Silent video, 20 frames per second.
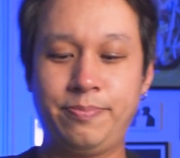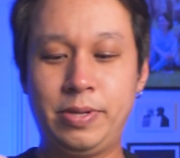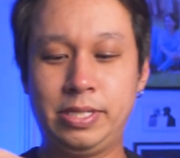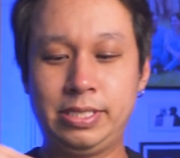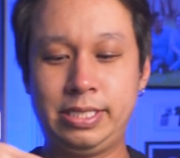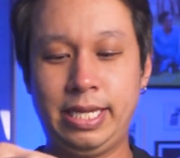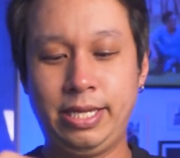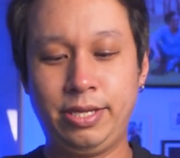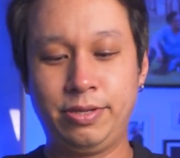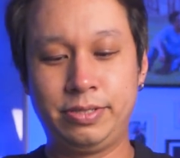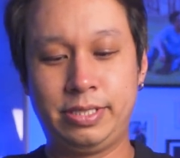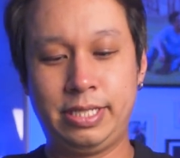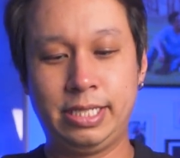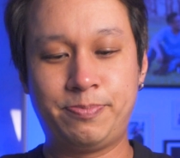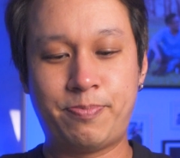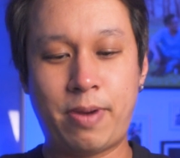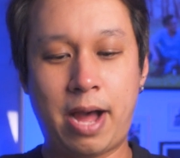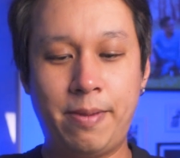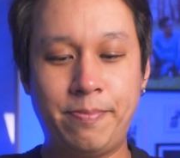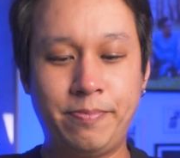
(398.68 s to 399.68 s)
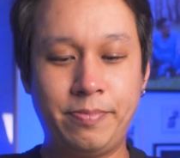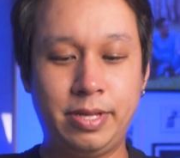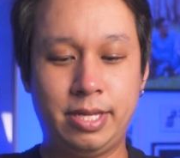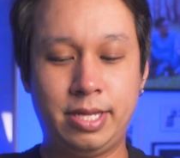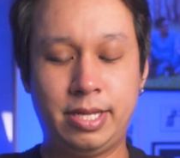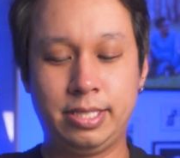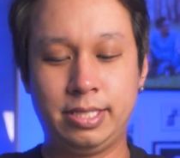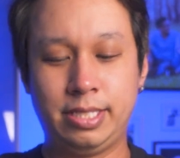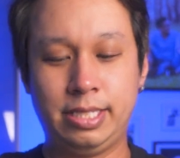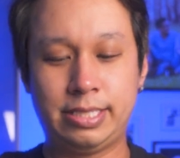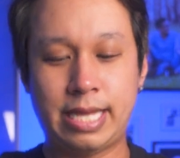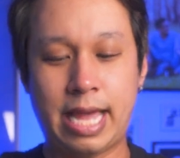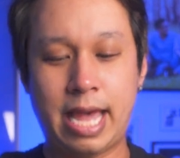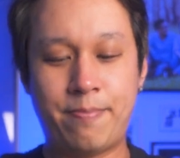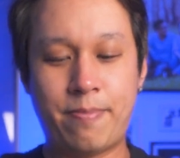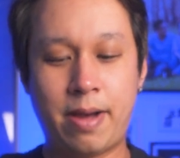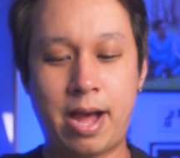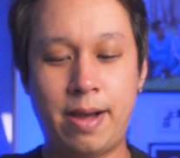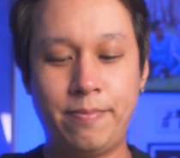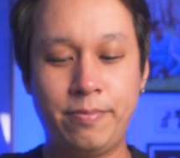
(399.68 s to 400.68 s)
personally use this pump, this air
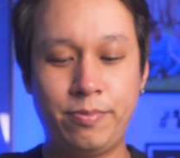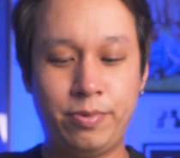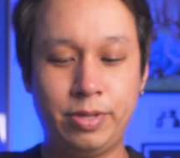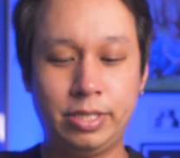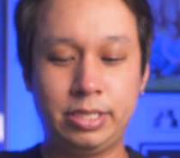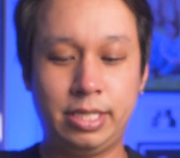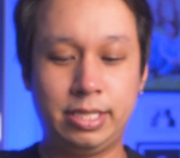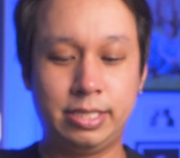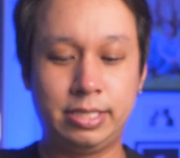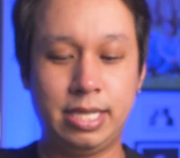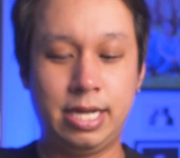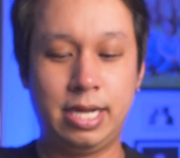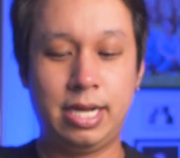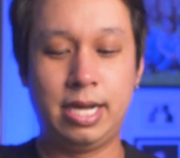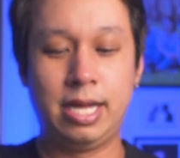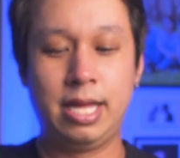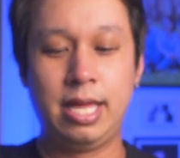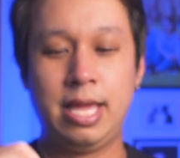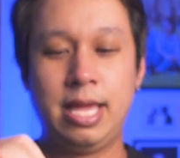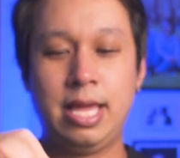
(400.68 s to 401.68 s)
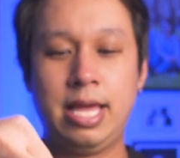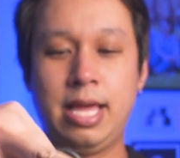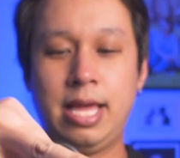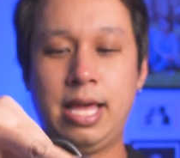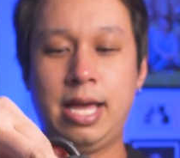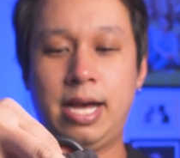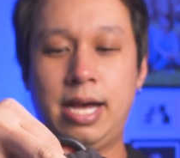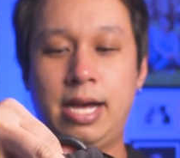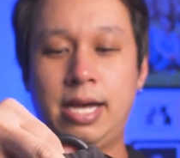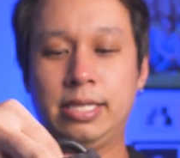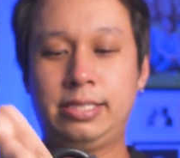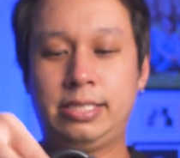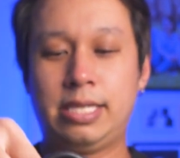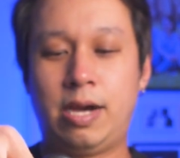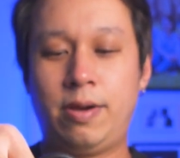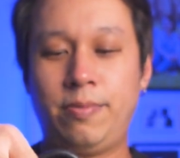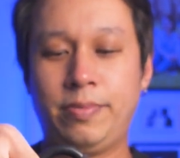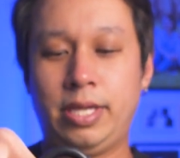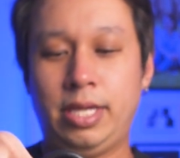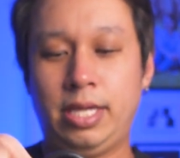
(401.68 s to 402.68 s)
pump, which is the
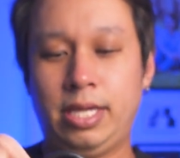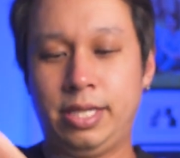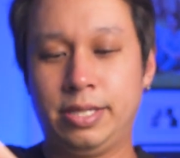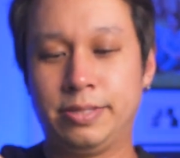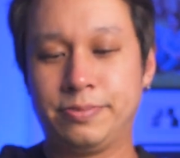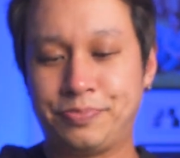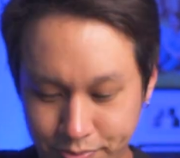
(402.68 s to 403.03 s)
Xiaomi